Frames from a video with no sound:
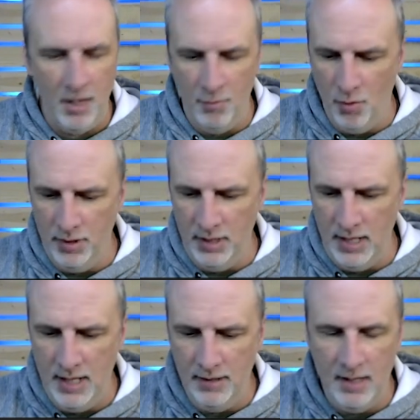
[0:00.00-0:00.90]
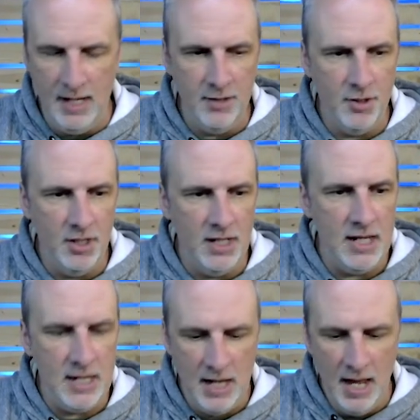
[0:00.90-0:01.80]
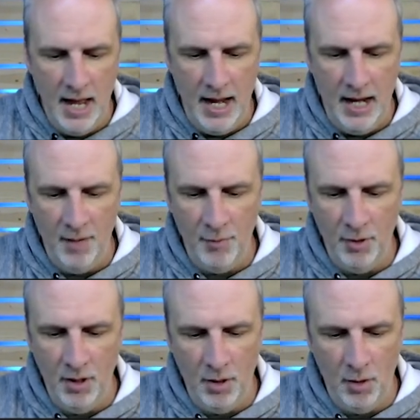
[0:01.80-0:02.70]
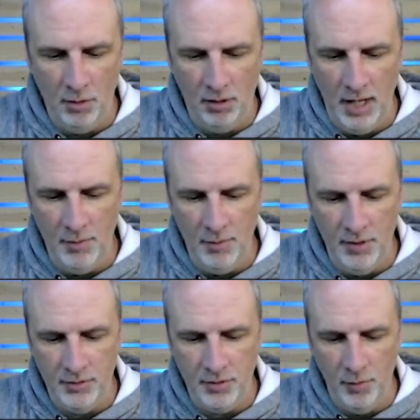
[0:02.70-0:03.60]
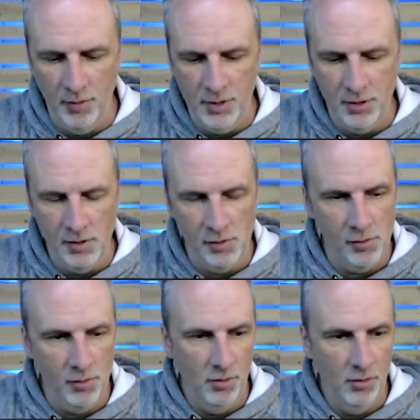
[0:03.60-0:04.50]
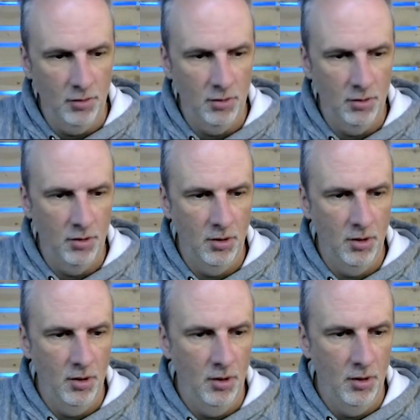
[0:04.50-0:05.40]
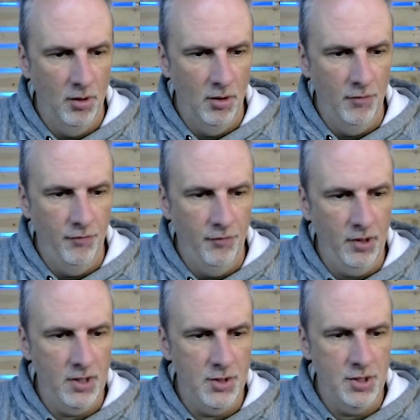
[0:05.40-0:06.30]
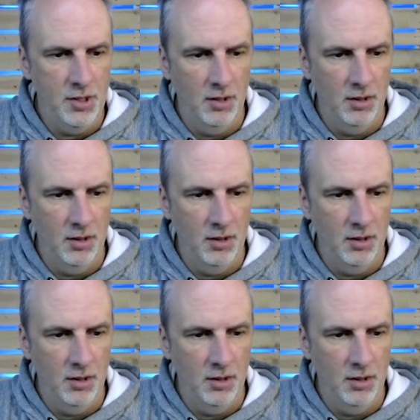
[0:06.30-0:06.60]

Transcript: I'm going to hit the Enter key, and I'm going to label this original footage.